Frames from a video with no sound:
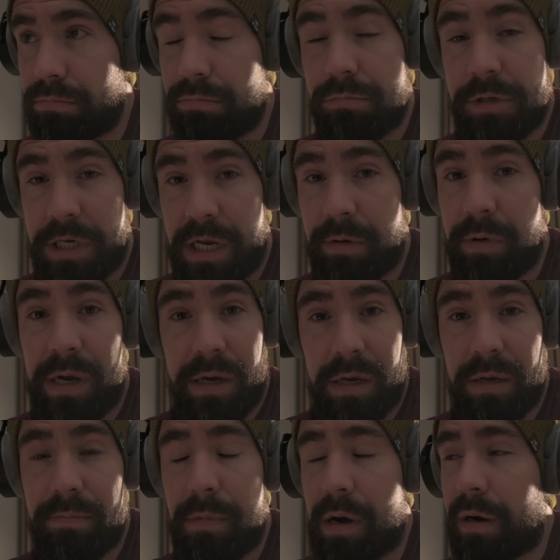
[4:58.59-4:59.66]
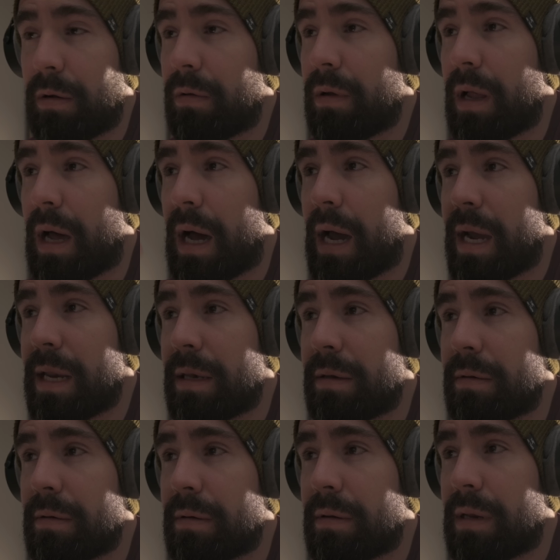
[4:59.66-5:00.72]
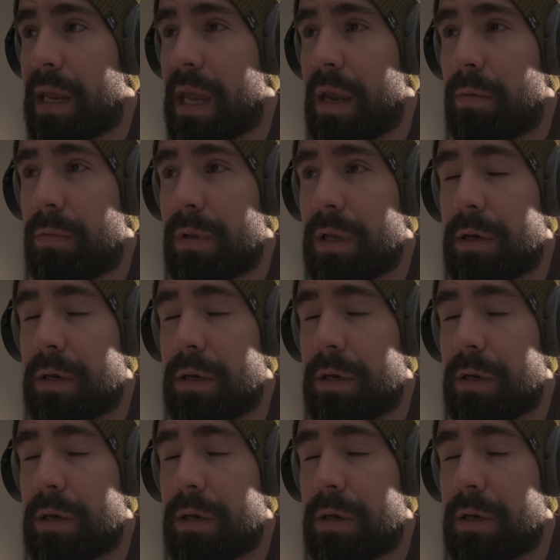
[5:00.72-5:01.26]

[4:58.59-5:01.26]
generate this model, I can't really